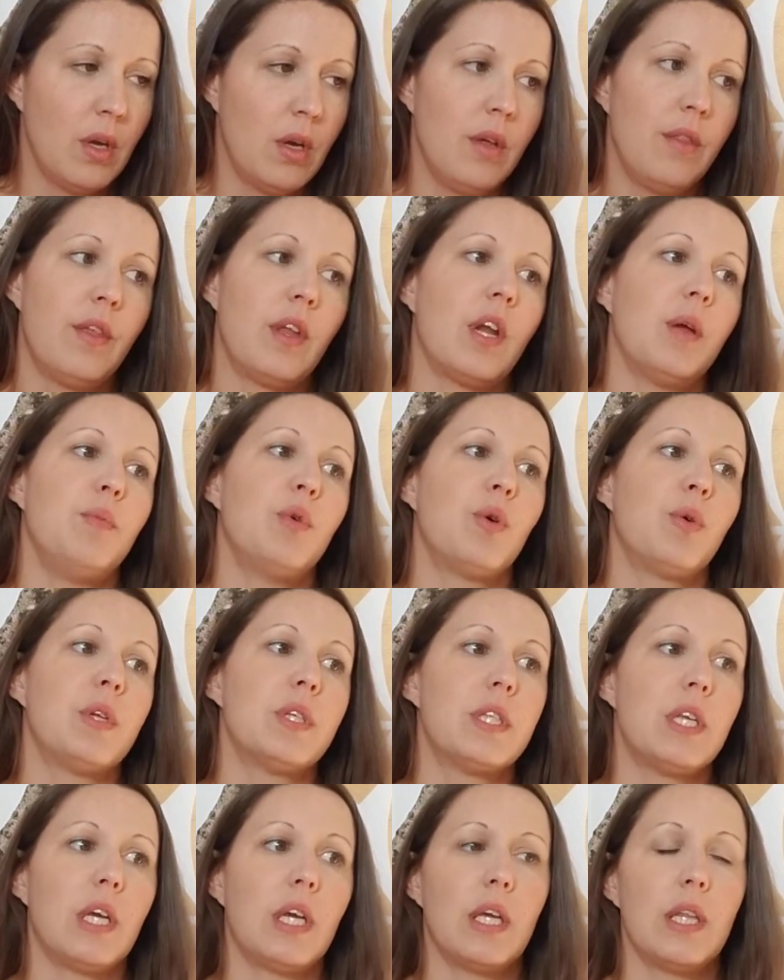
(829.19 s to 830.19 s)
that I'm
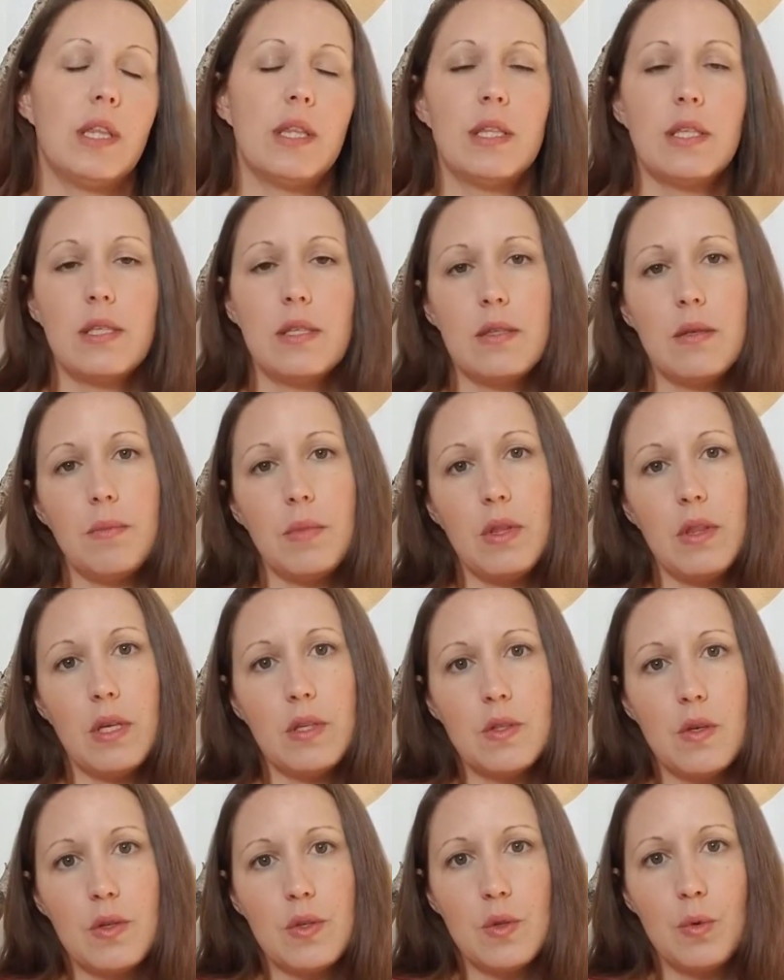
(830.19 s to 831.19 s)
noticing, and this is something that's
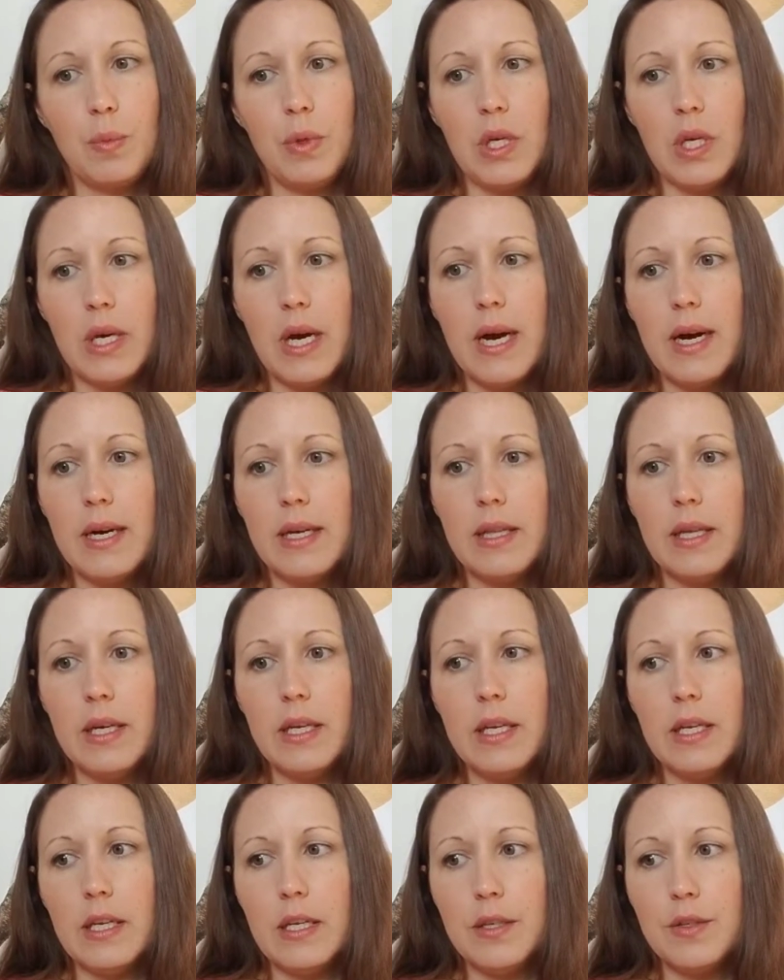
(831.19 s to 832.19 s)
also being
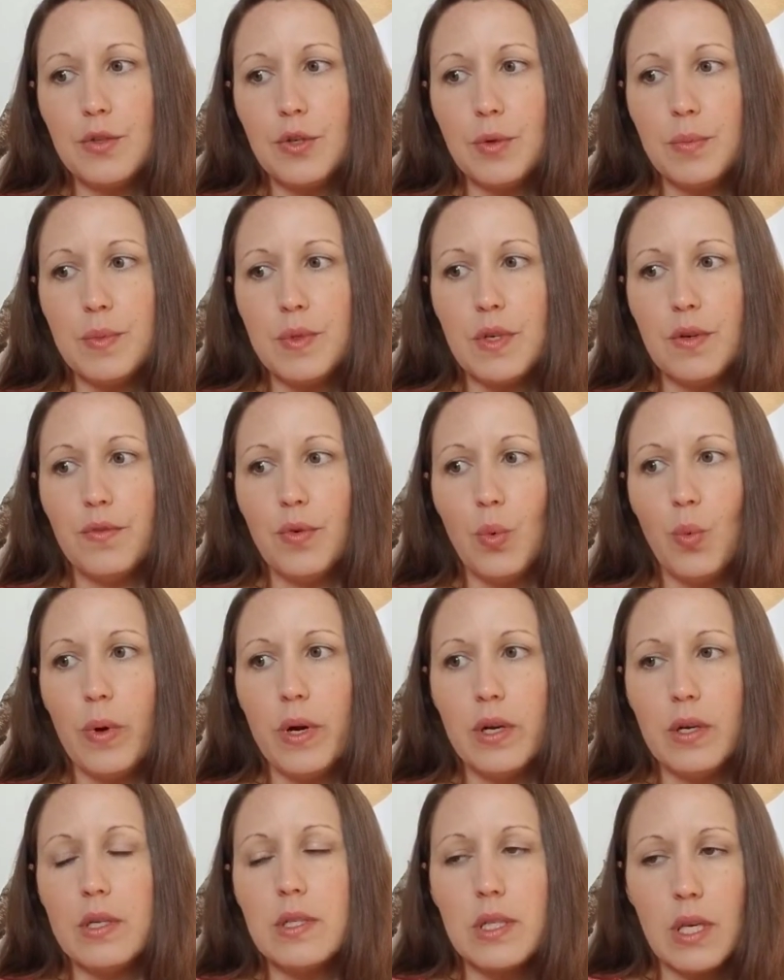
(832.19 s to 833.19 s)
highlighted in terms of awareness,